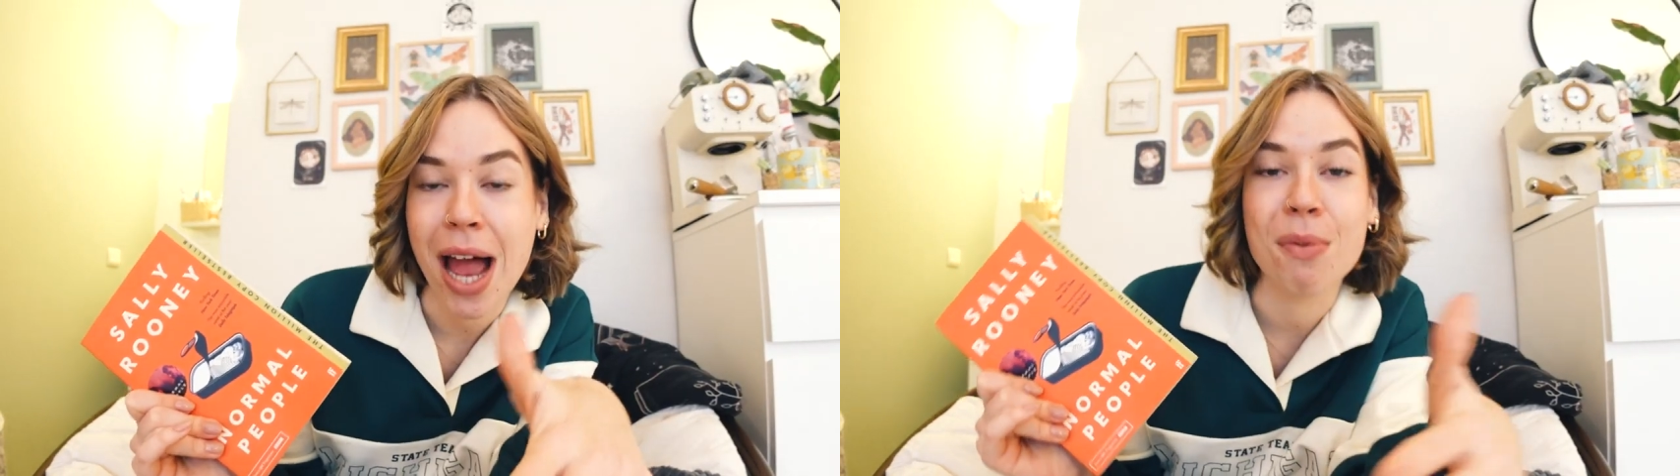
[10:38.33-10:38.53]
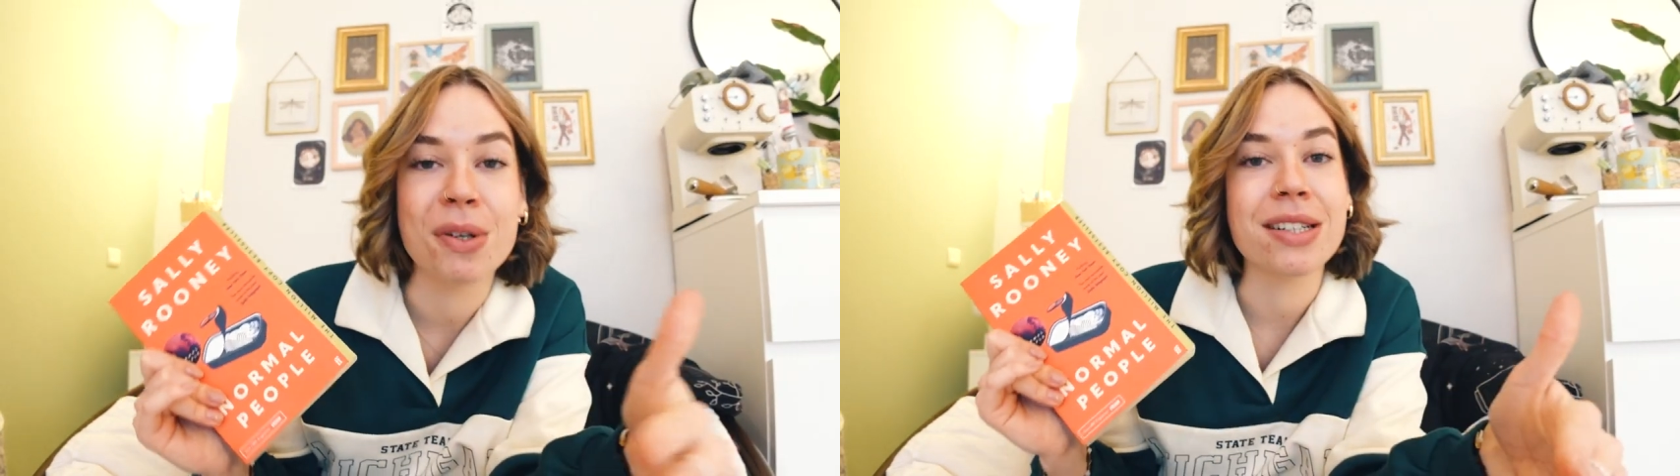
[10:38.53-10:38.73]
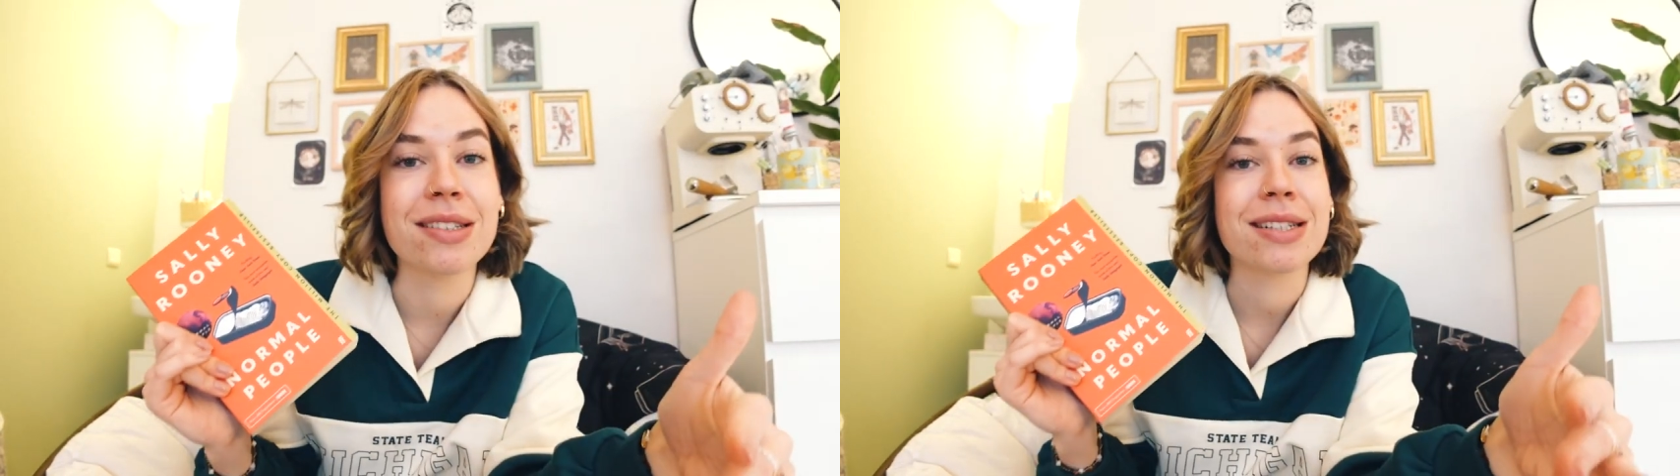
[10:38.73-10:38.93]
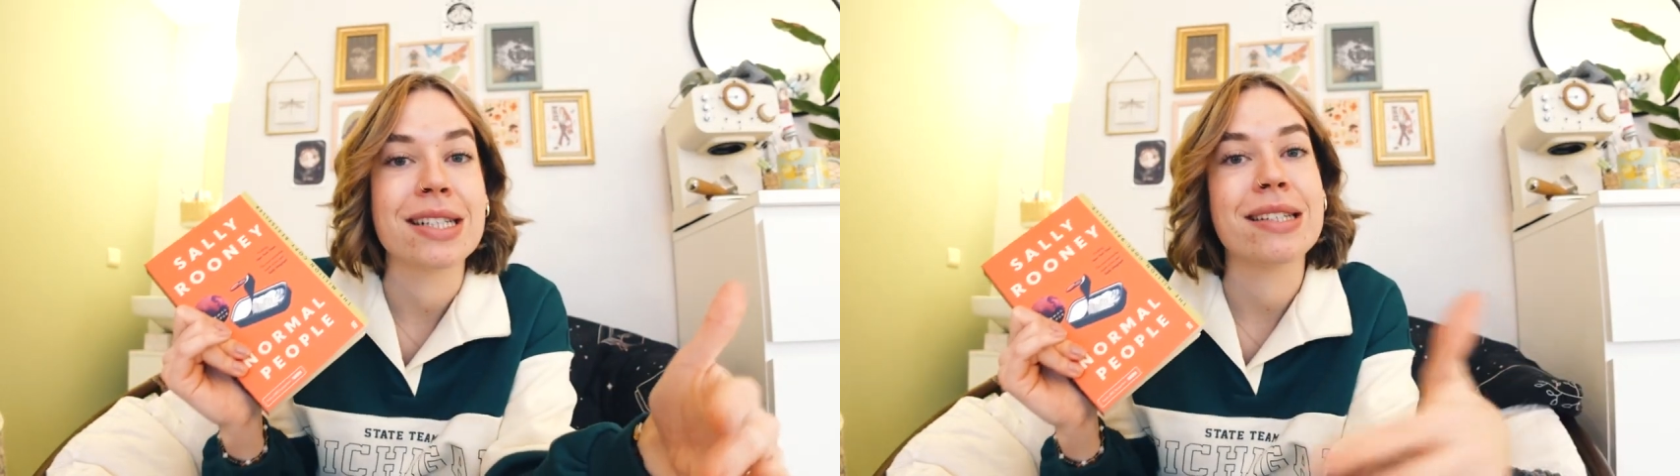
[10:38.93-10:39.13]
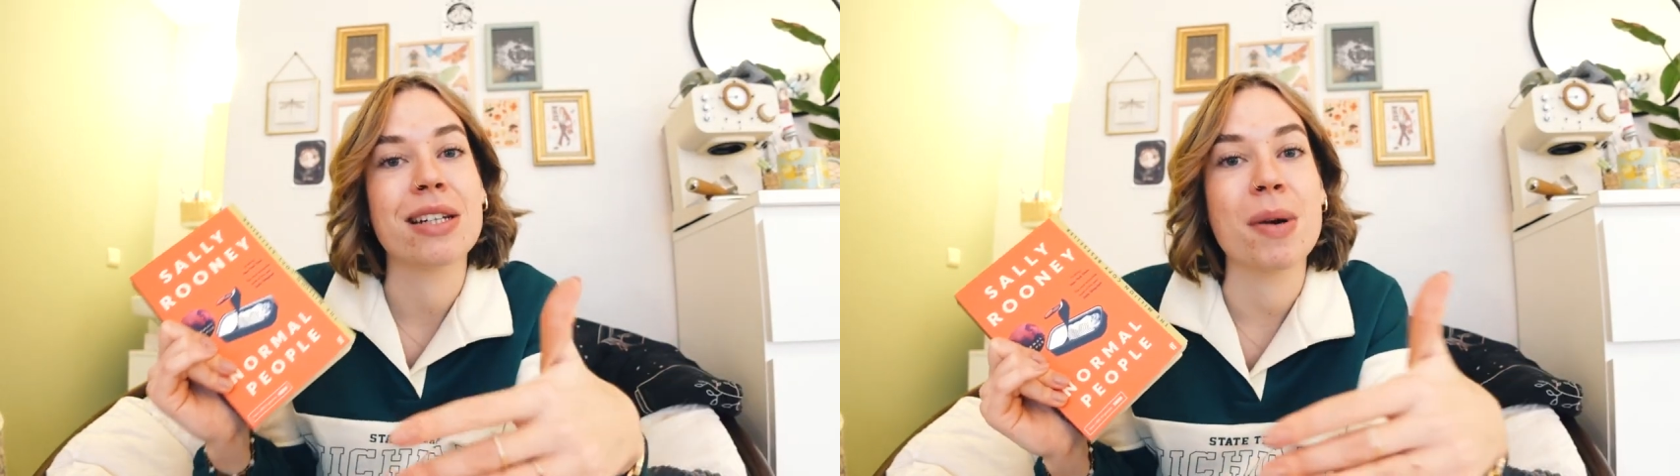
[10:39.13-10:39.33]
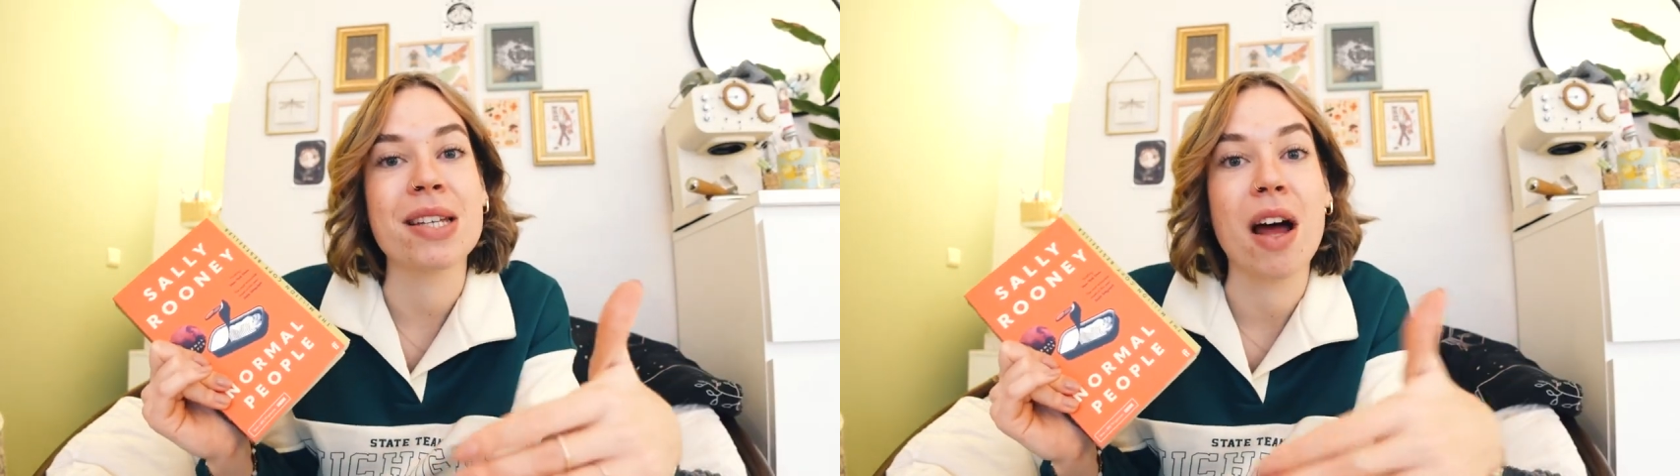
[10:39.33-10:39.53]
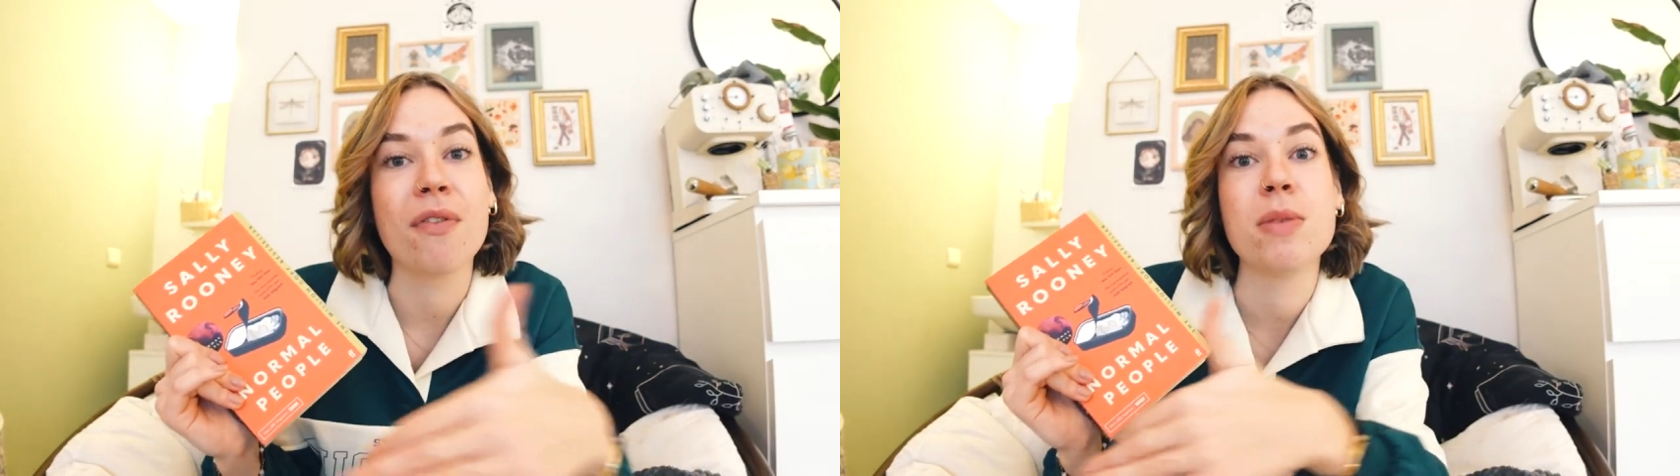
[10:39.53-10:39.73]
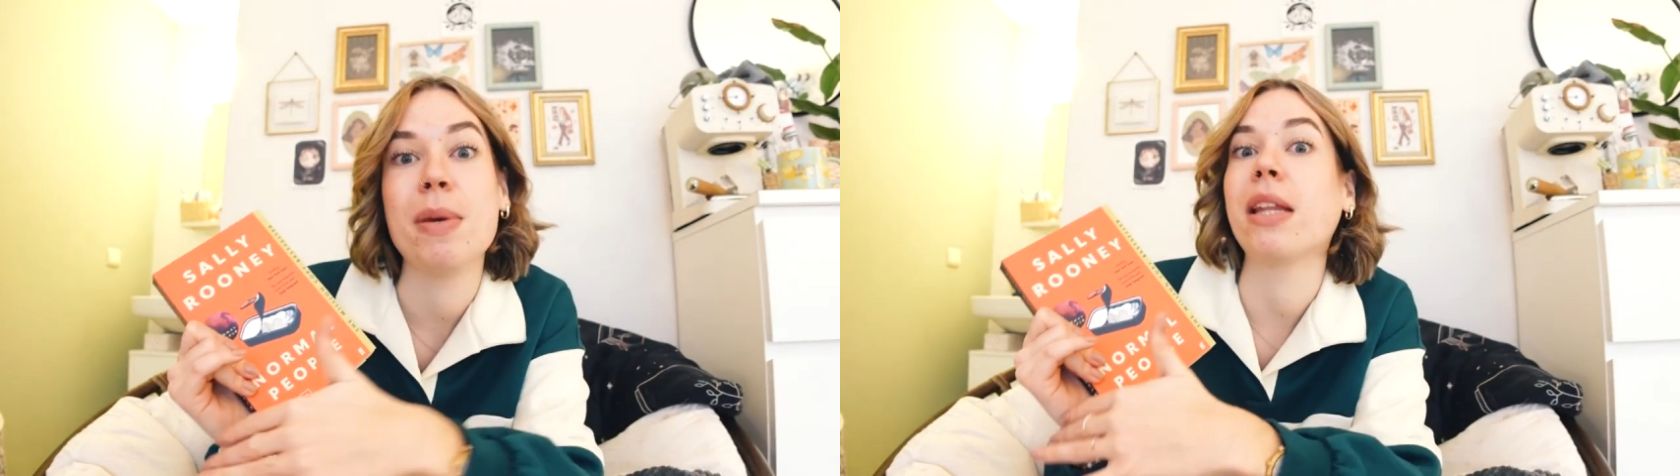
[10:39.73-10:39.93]
I wouldn't consider
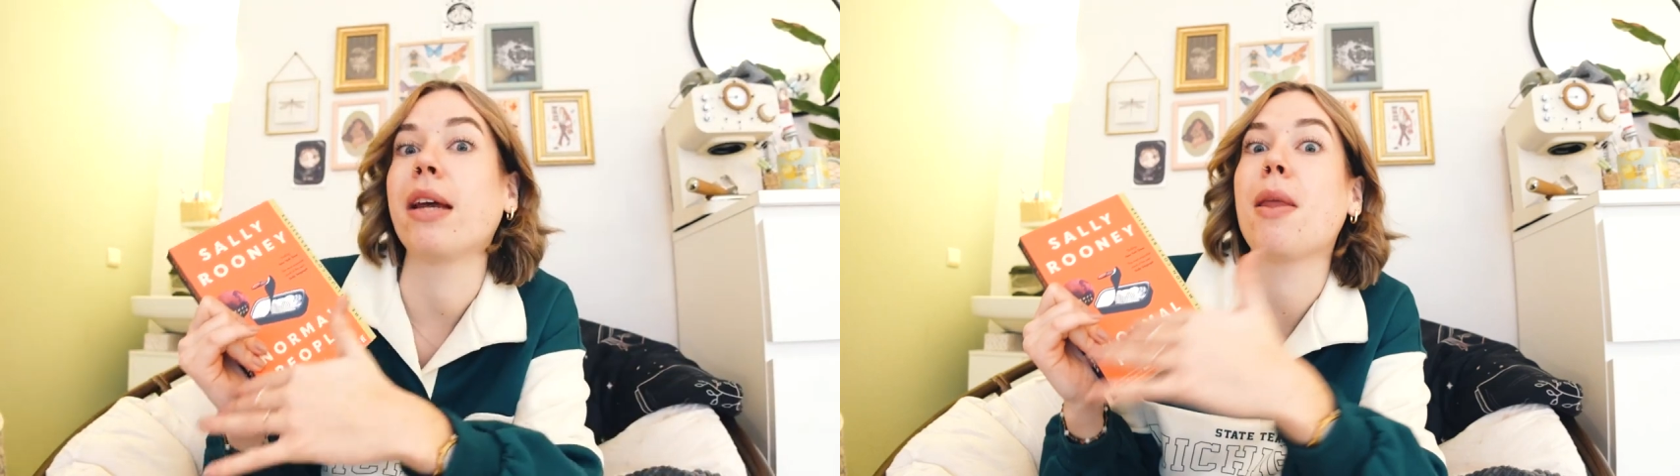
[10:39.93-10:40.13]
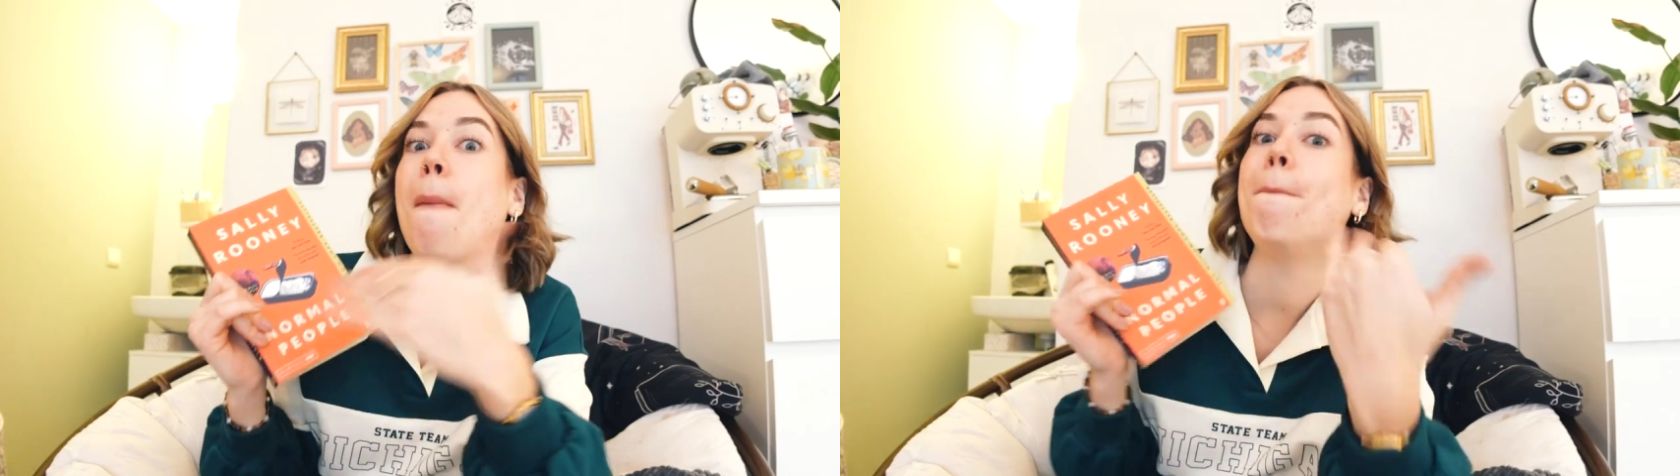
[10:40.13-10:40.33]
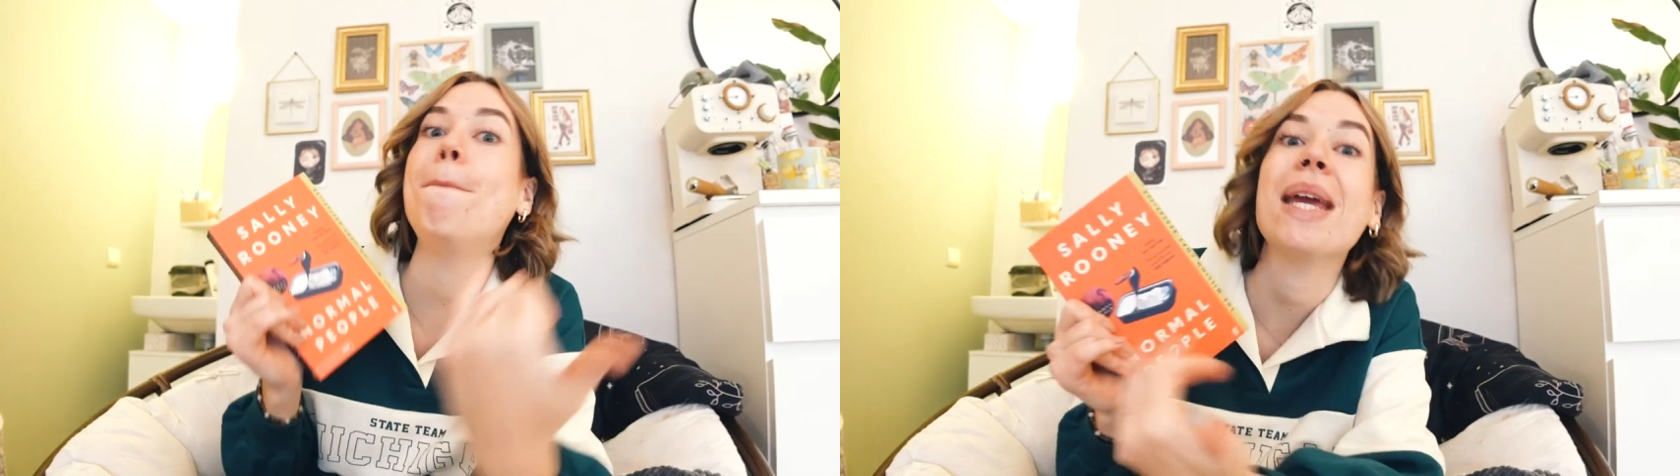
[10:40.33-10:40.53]
myself to be like the